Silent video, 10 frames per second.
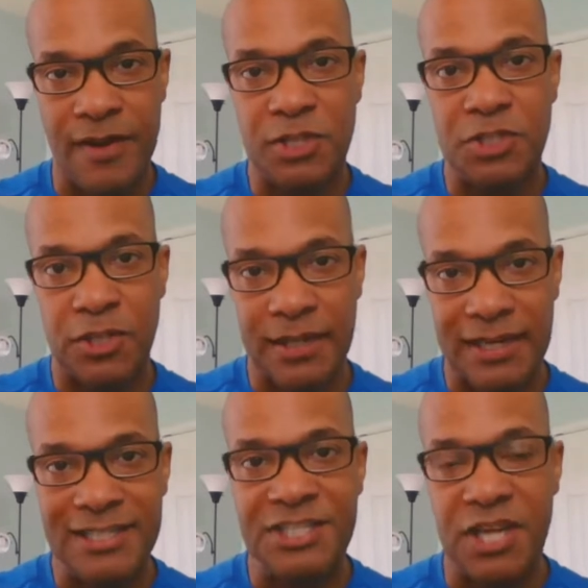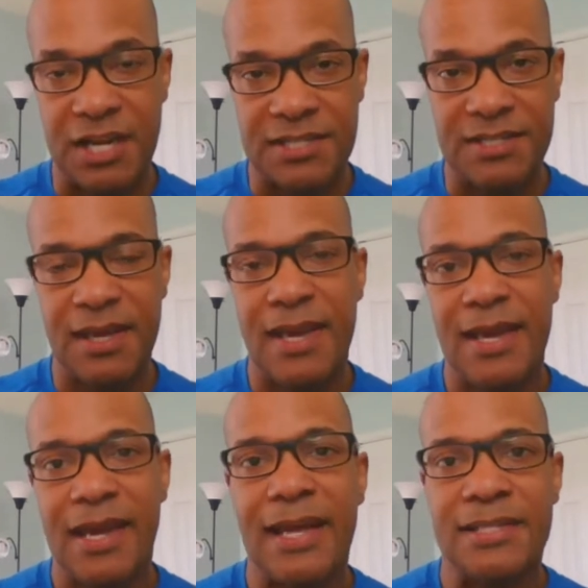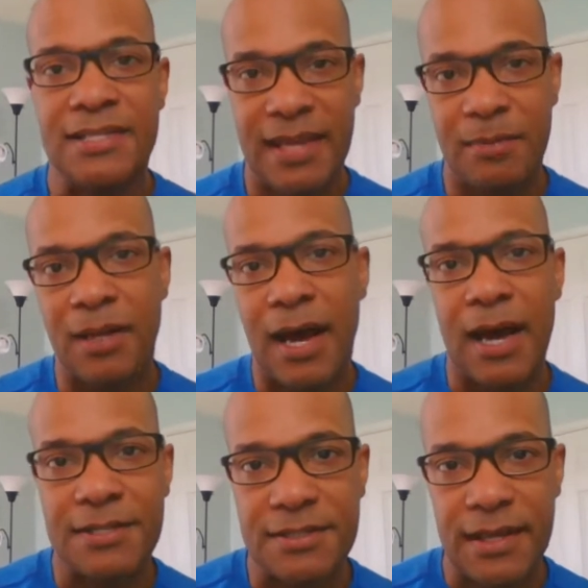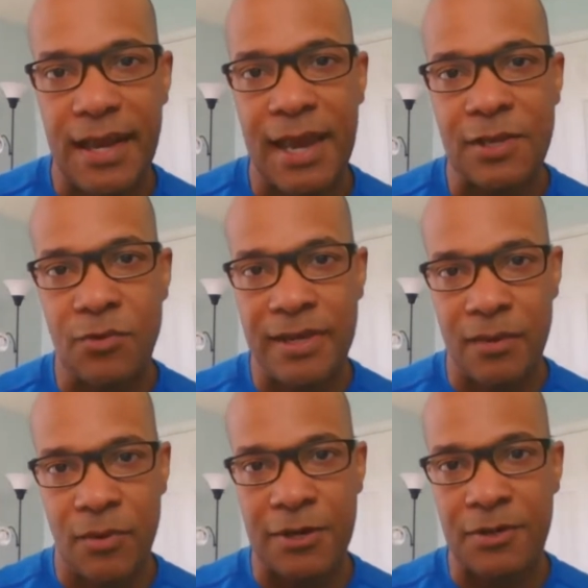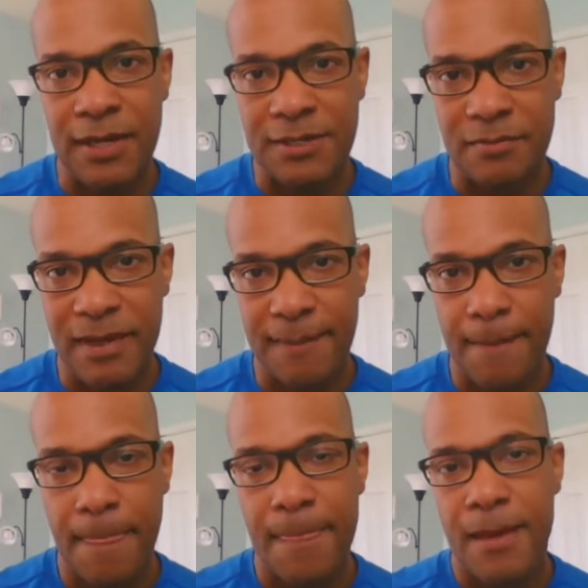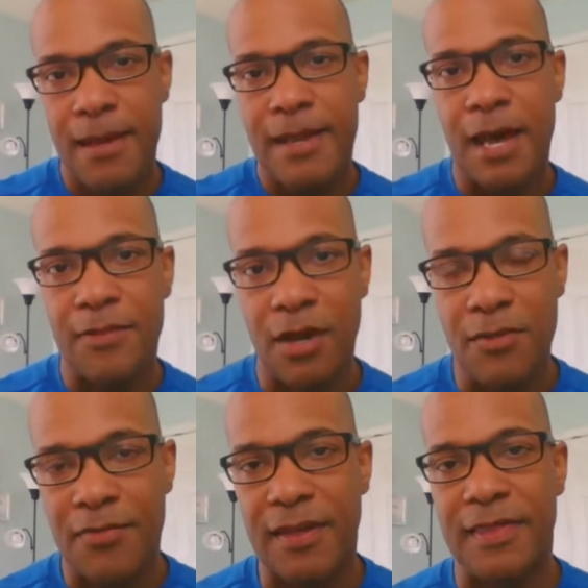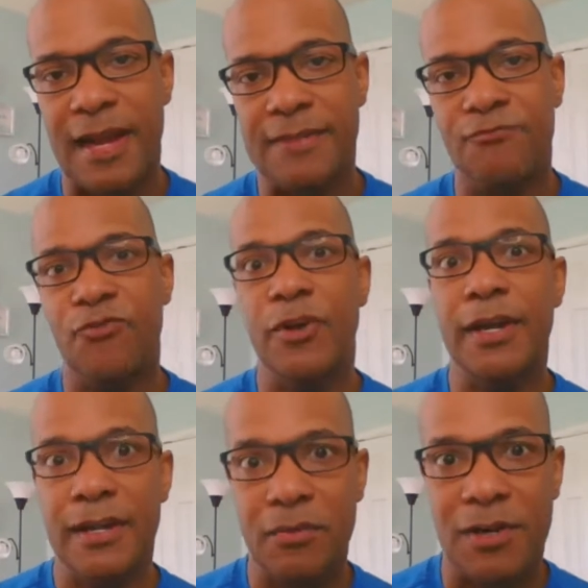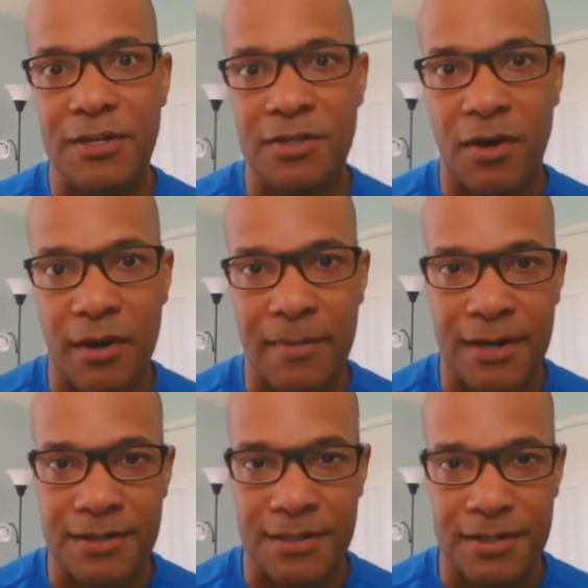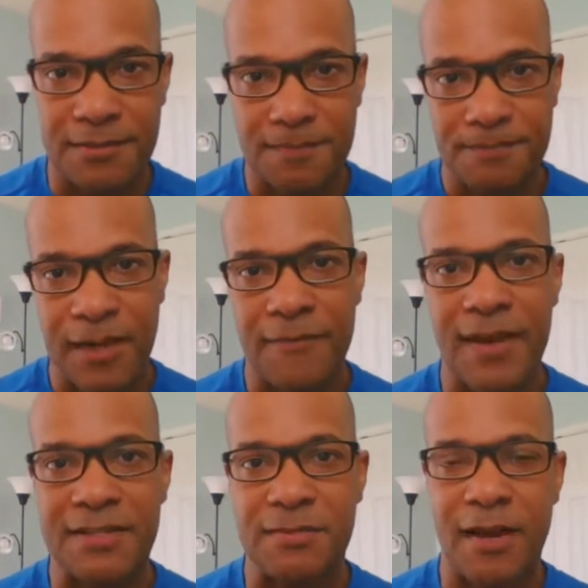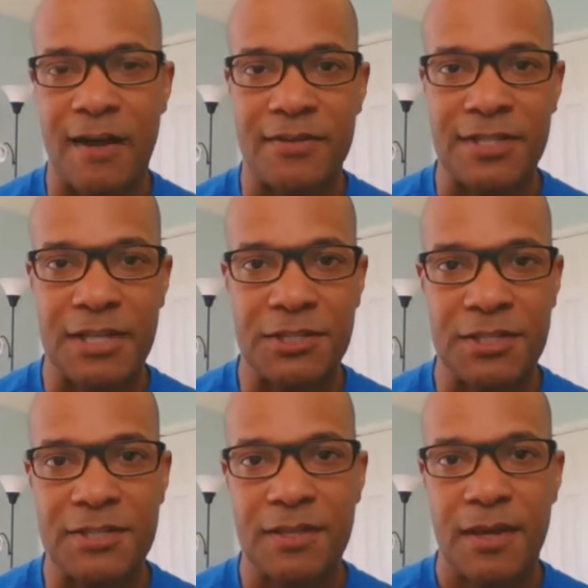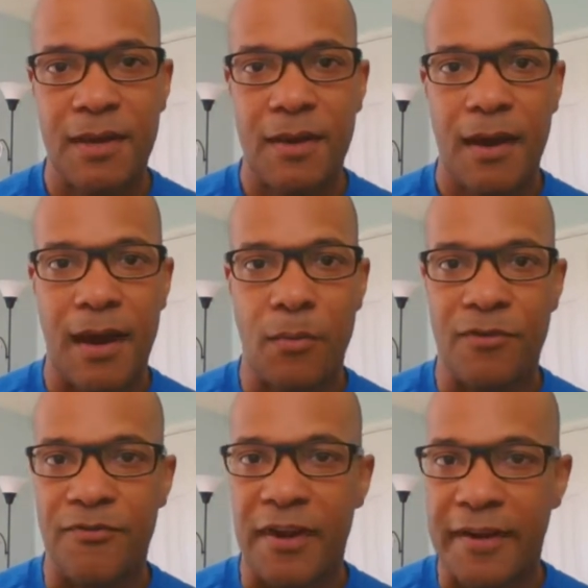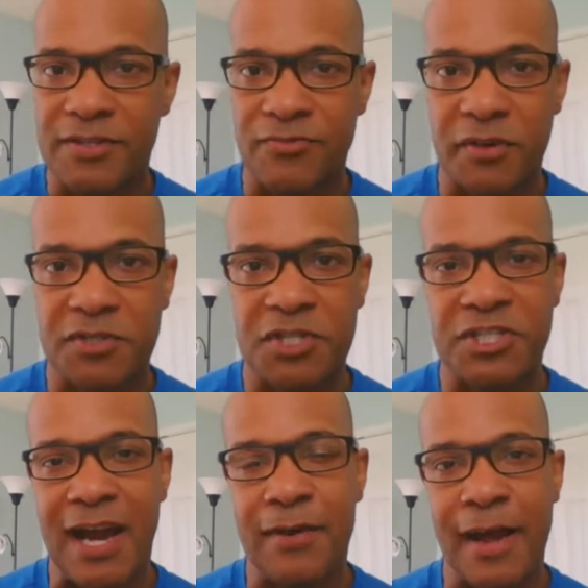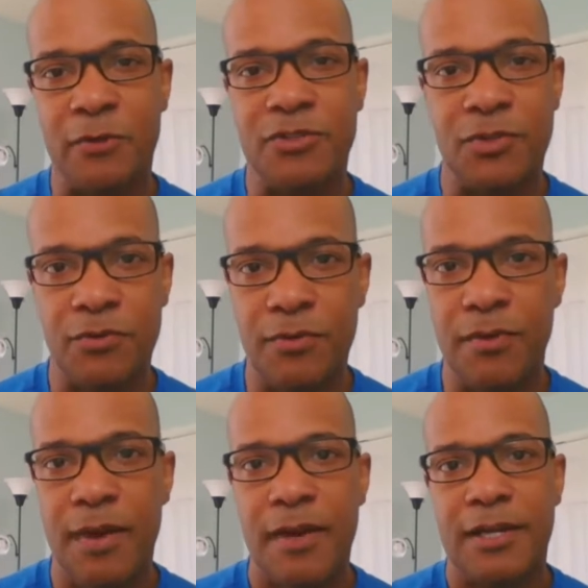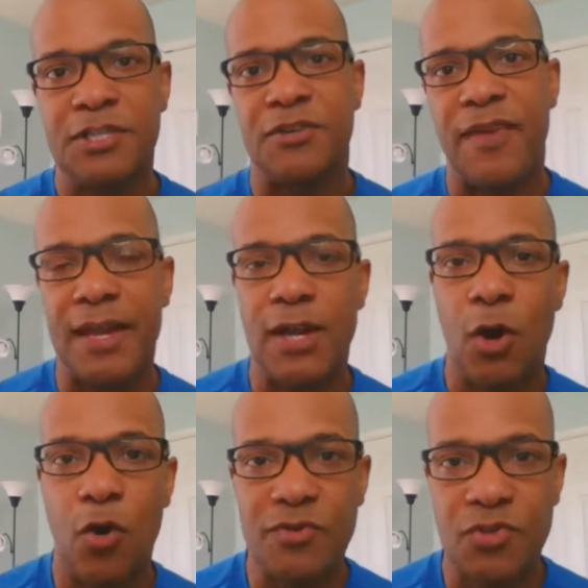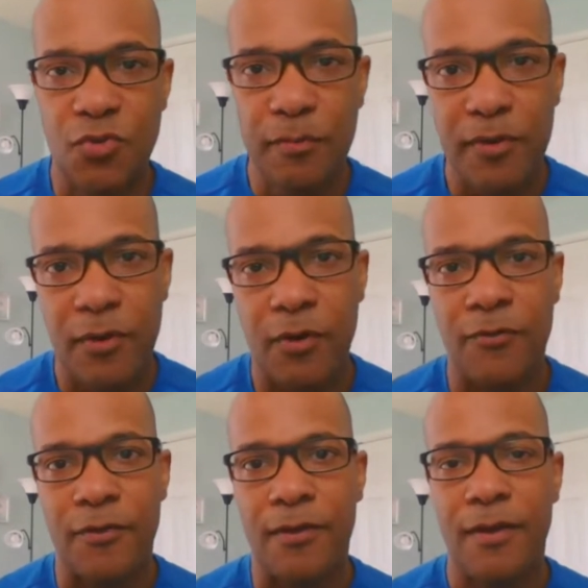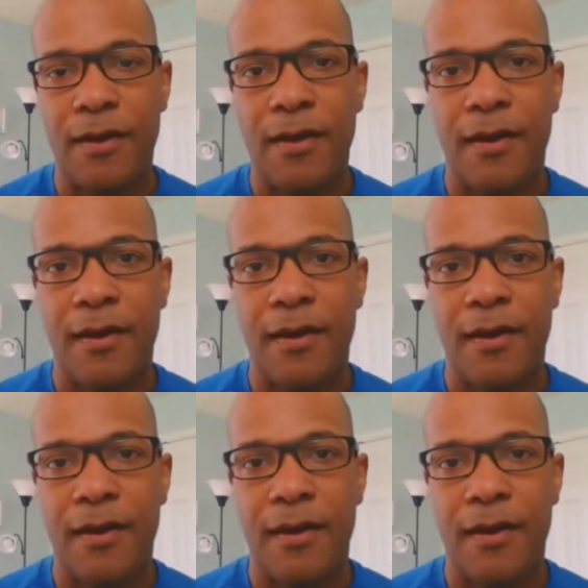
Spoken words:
eventually adjust and stabilize, and you'll get where you need to be. Now, the other thing that I really wanted to talk about is this. I've had some conversations with various realtors. Shout out to Giovanna Holmes Group over